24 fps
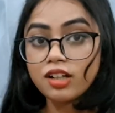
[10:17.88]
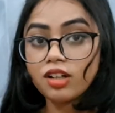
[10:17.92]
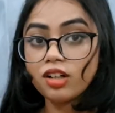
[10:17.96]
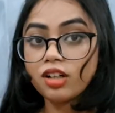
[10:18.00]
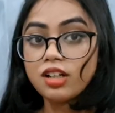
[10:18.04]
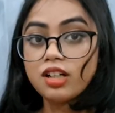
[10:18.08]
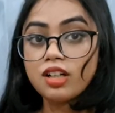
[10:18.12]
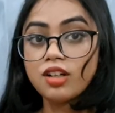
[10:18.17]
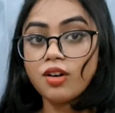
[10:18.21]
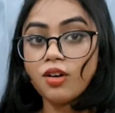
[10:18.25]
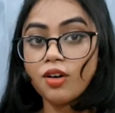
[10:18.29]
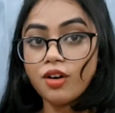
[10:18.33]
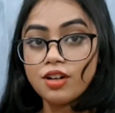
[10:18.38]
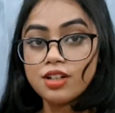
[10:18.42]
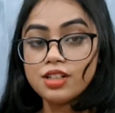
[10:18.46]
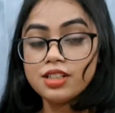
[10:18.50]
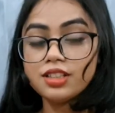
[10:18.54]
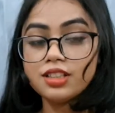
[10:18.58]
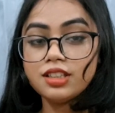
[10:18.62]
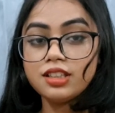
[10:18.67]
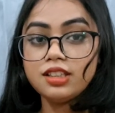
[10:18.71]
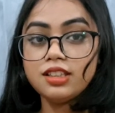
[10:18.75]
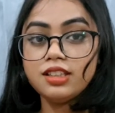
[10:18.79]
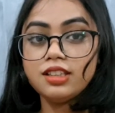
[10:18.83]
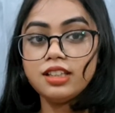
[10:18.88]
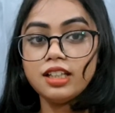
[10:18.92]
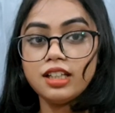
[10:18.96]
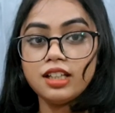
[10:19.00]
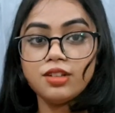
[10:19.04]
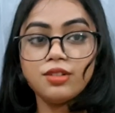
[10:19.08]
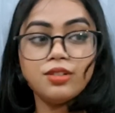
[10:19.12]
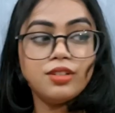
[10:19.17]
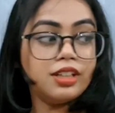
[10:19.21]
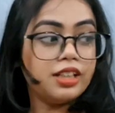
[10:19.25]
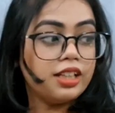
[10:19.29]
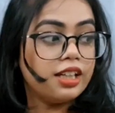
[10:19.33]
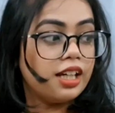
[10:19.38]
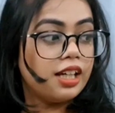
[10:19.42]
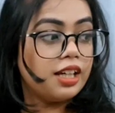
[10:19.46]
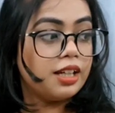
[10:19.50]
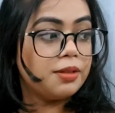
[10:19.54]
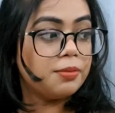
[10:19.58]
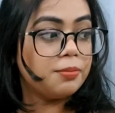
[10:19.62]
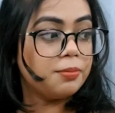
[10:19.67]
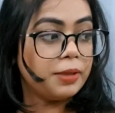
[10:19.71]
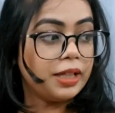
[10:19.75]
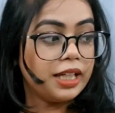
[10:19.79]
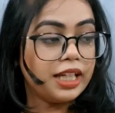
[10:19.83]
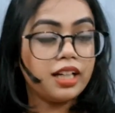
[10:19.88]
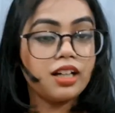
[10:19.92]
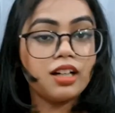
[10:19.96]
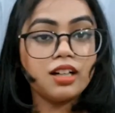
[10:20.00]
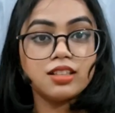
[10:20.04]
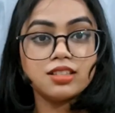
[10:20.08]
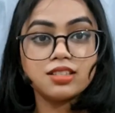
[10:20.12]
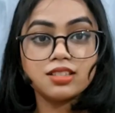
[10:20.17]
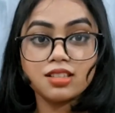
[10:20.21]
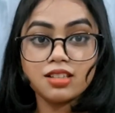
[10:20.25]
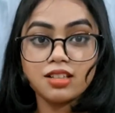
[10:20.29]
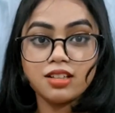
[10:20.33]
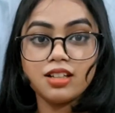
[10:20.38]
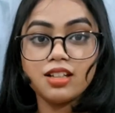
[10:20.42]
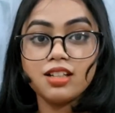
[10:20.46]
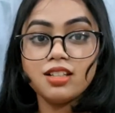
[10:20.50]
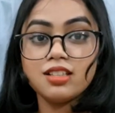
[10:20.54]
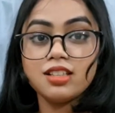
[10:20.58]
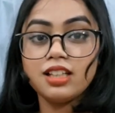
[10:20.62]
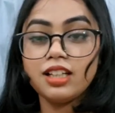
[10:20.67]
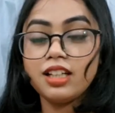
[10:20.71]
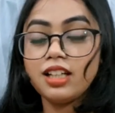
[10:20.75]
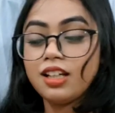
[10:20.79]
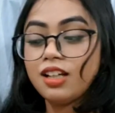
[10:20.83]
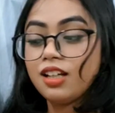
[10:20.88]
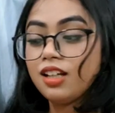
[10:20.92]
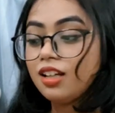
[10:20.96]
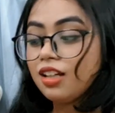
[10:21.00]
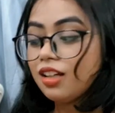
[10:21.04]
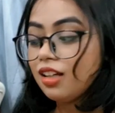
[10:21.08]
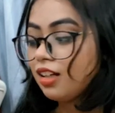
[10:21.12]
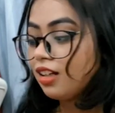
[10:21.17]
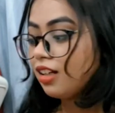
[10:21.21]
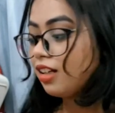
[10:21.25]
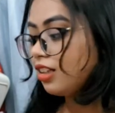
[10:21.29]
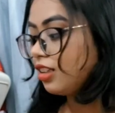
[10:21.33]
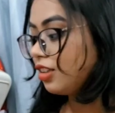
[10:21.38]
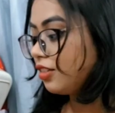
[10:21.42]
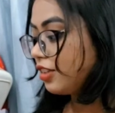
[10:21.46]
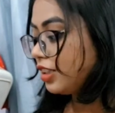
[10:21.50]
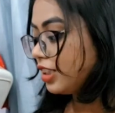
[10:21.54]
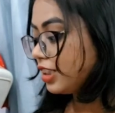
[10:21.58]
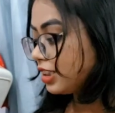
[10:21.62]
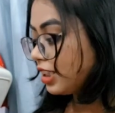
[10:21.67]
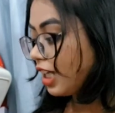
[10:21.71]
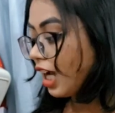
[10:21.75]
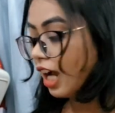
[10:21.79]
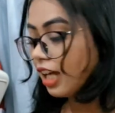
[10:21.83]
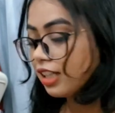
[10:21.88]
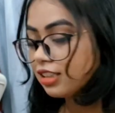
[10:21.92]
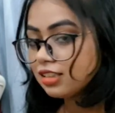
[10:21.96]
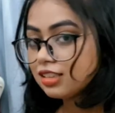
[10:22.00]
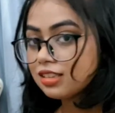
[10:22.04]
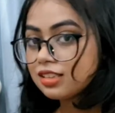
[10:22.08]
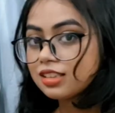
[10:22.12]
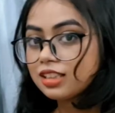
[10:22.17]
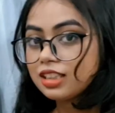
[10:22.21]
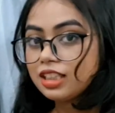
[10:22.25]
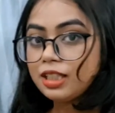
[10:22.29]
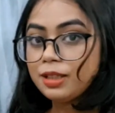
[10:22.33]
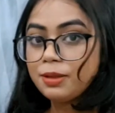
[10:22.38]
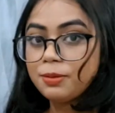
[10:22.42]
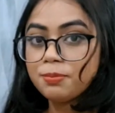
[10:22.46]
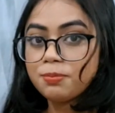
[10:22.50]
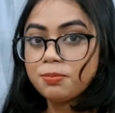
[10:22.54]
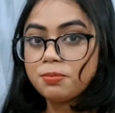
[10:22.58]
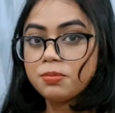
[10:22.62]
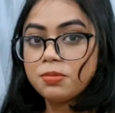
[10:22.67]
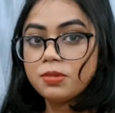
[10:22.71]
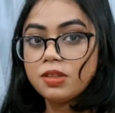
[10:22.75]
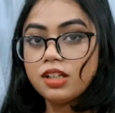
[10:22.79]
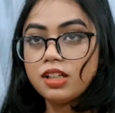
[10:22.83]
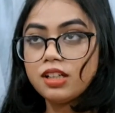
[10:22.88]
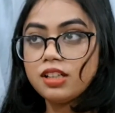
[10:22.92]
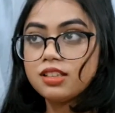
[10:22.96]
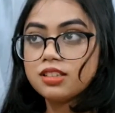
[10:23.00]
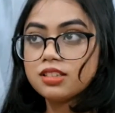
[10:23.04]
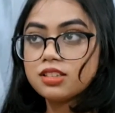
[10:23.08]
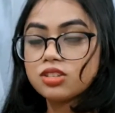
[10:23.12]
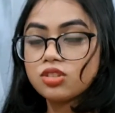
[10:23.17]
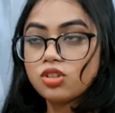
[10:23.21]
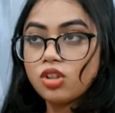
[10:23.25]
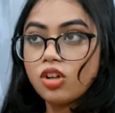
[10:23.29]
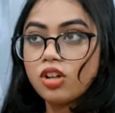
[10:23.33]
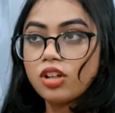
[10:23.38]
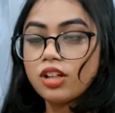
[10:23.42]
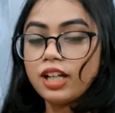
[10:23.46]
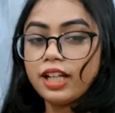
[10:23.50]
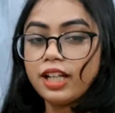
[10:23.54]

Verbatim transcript: I got order, then only I make a scrunchie. Otherwise, I just keep in stock